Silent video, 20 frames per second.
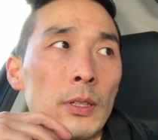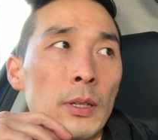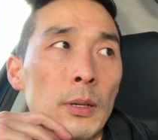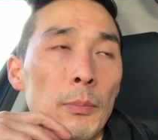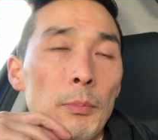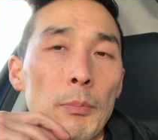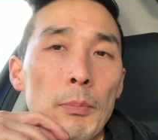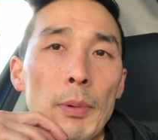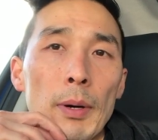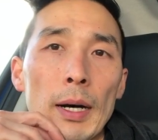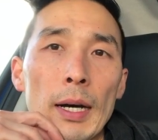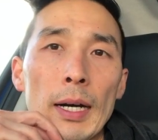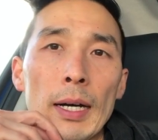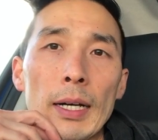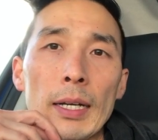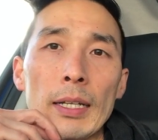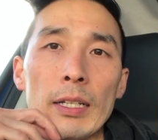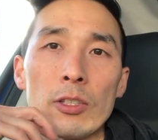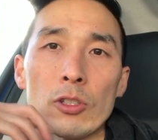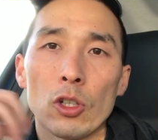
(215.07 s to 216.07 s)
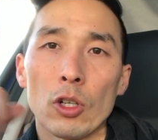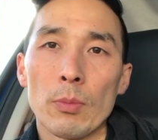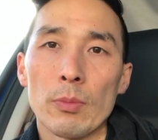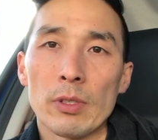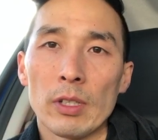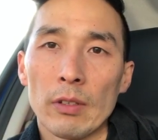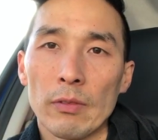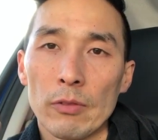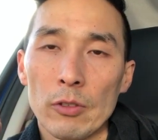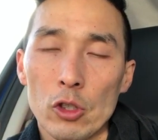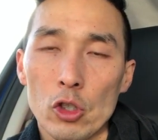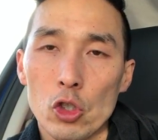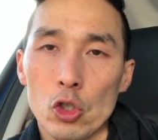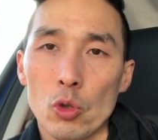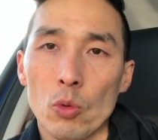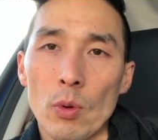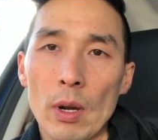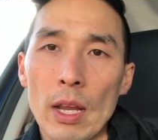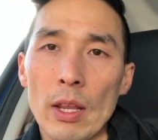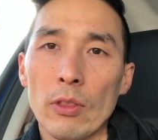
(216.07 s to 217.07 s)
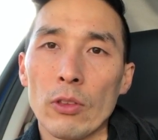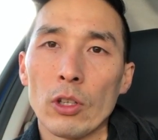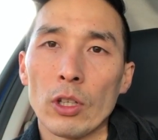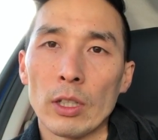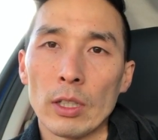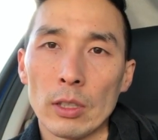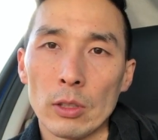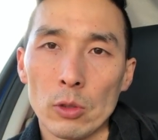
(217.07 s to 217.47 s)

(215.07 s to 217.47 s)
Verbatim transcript: but in terms of strength you're going